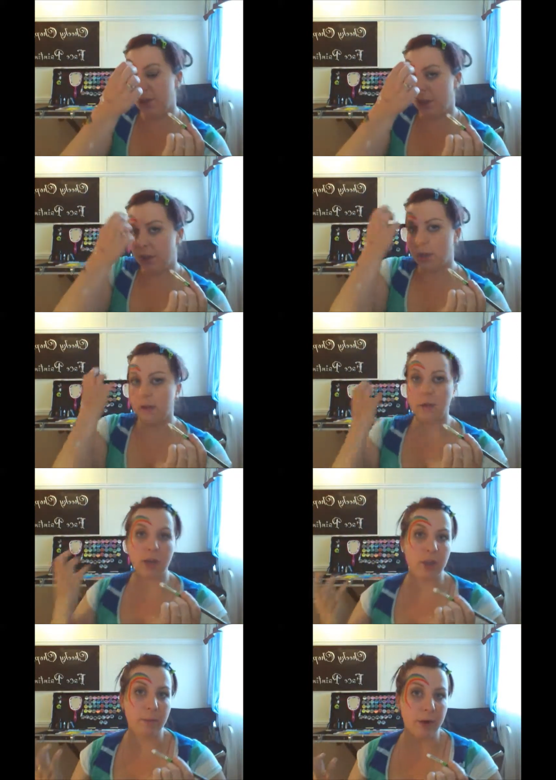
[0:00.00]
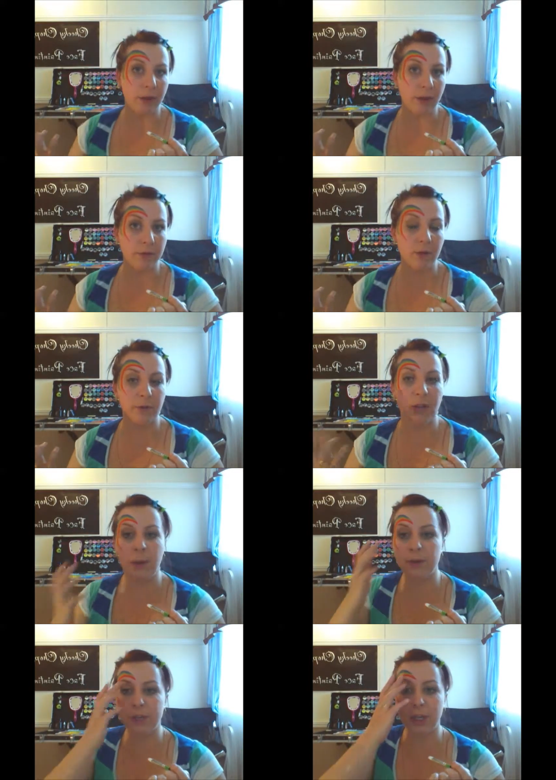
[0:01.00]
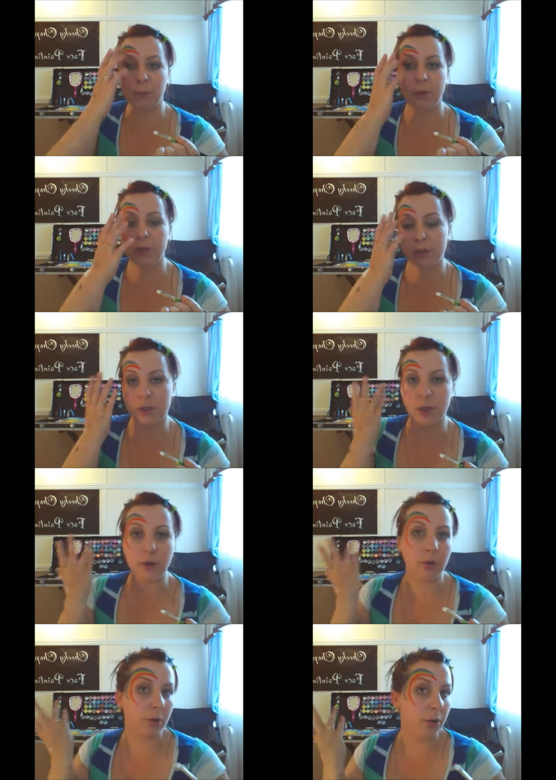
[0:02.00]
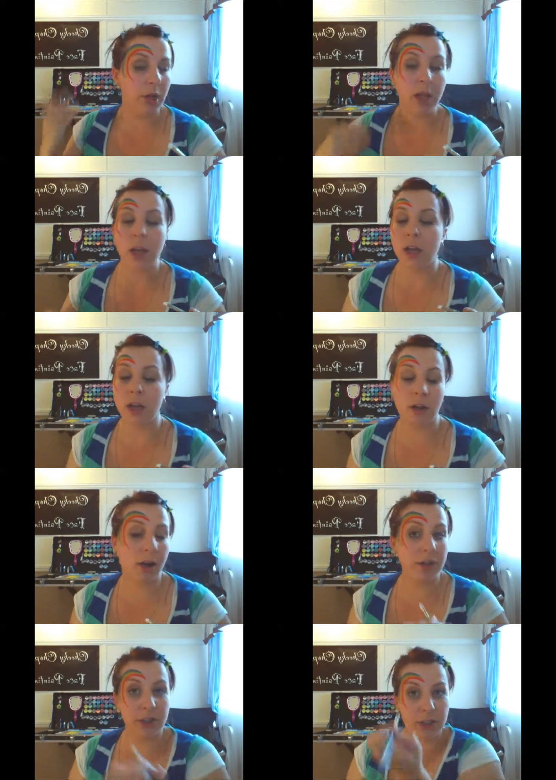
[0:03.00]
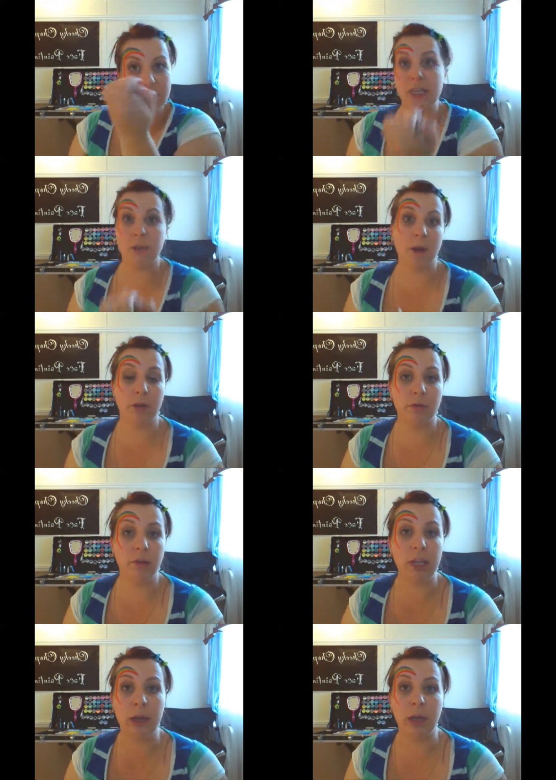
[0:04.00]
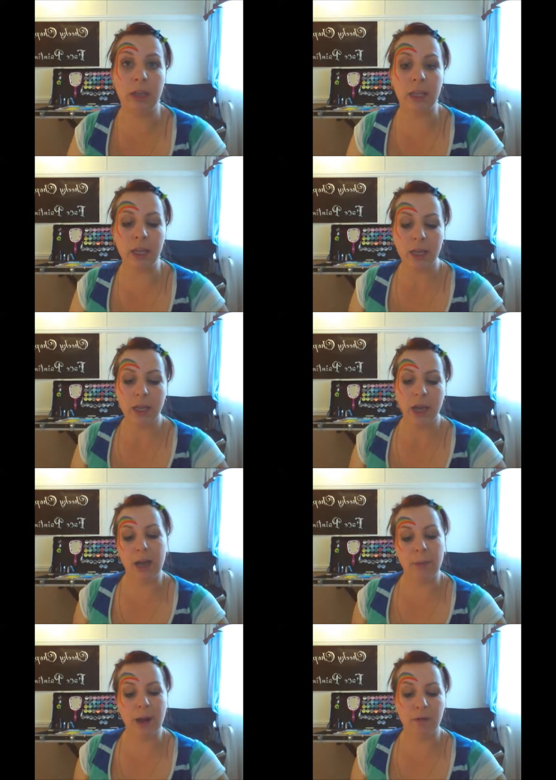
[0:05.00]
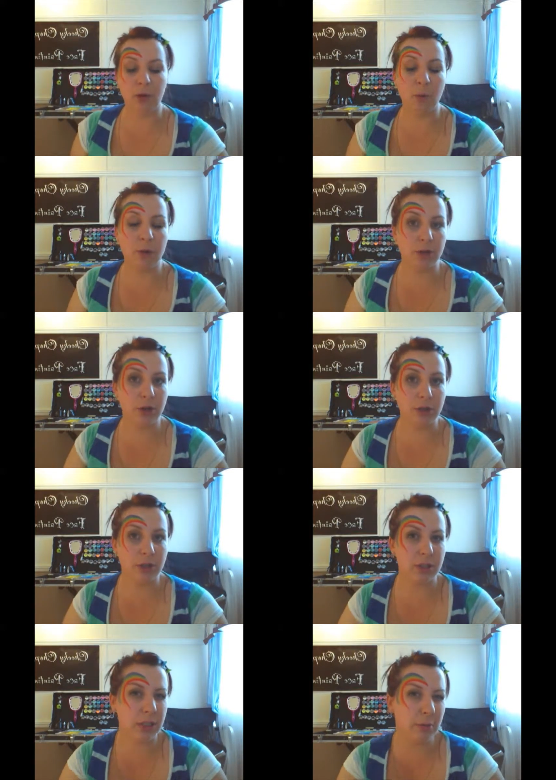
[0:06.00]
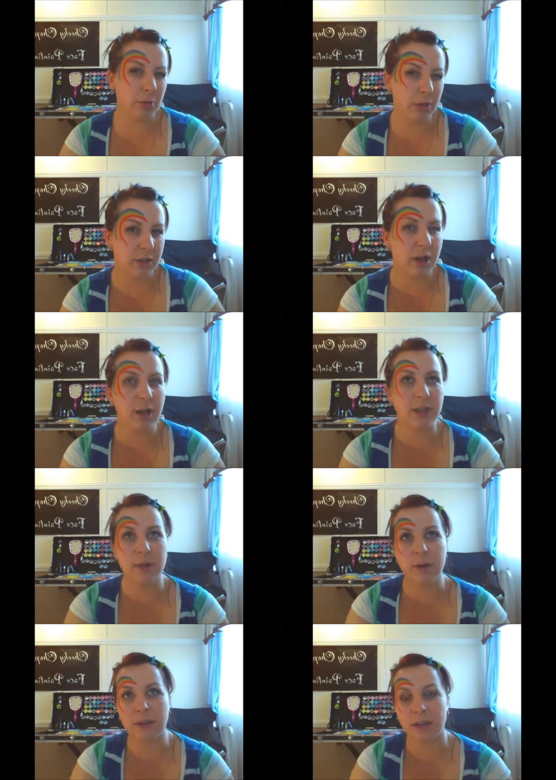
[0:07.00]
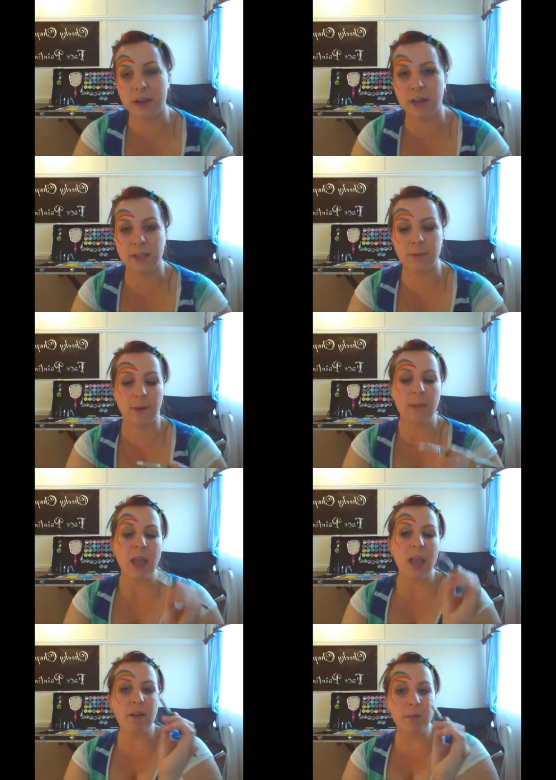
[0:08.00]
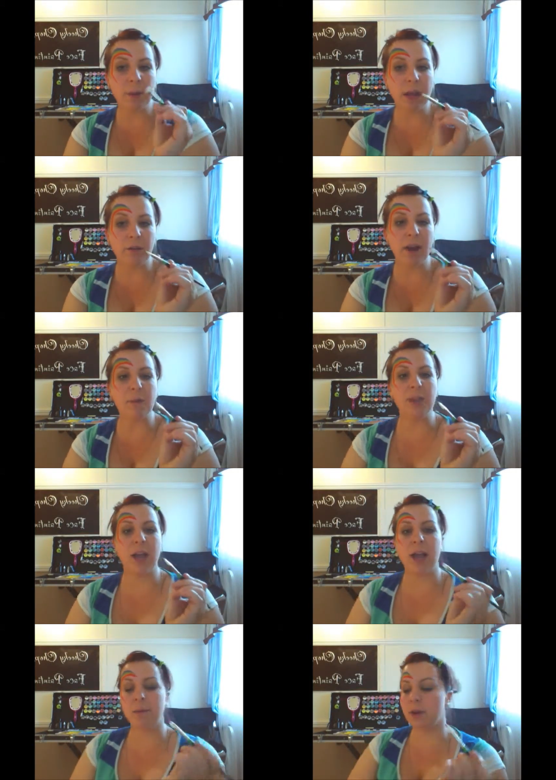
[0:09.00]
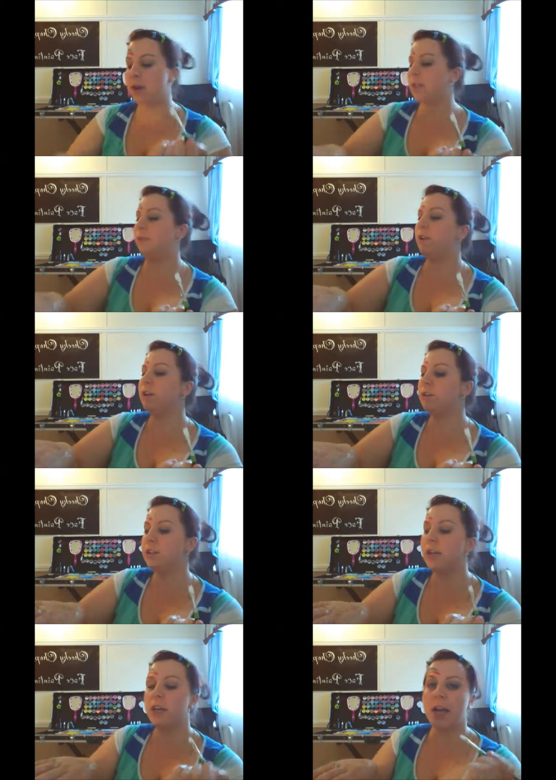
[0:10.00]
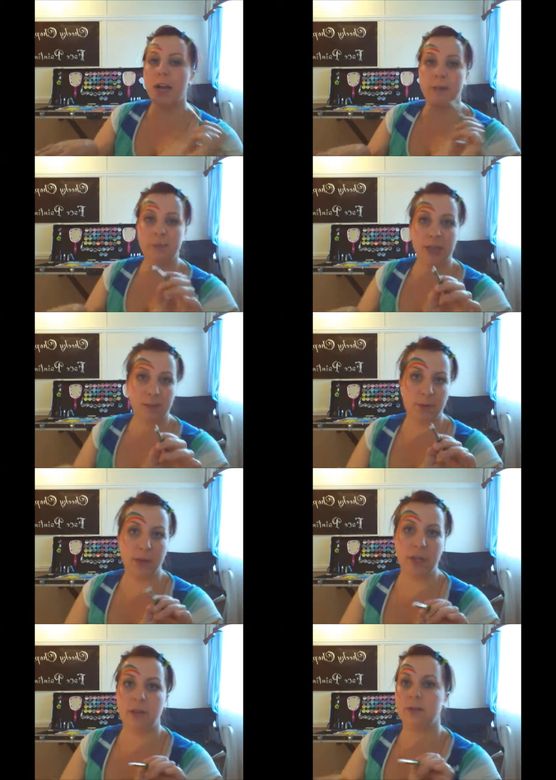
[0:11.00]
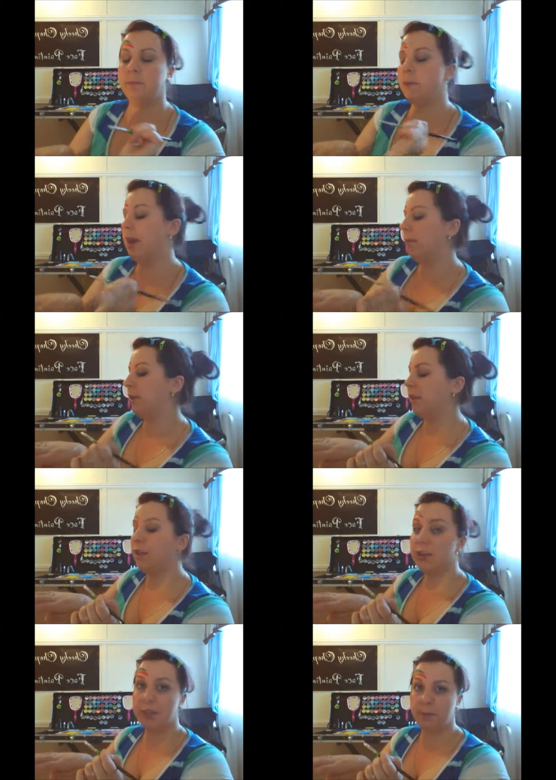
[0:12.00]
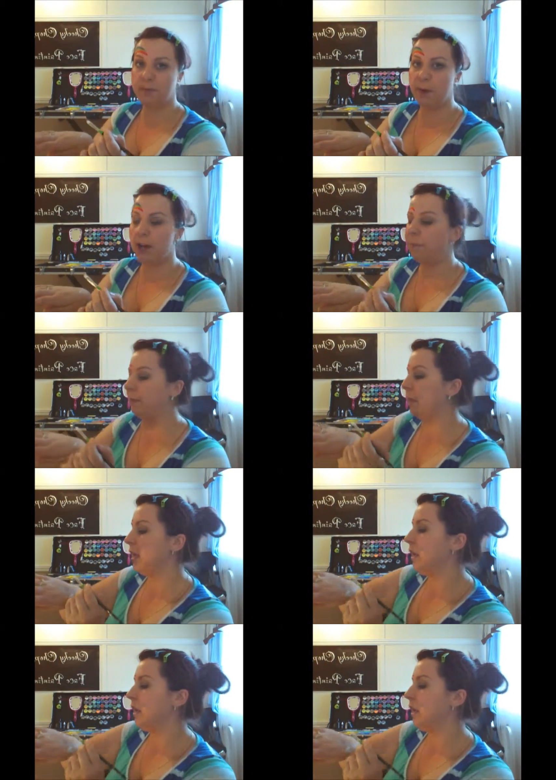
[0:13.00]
thinner look in the middle of your flower so you can put your circle, or I just smash mine on really quickly. After all, we're trying to do simple designs, quick designs, but have a play around with your arm, guys, first. That's one thing, another tip of mine.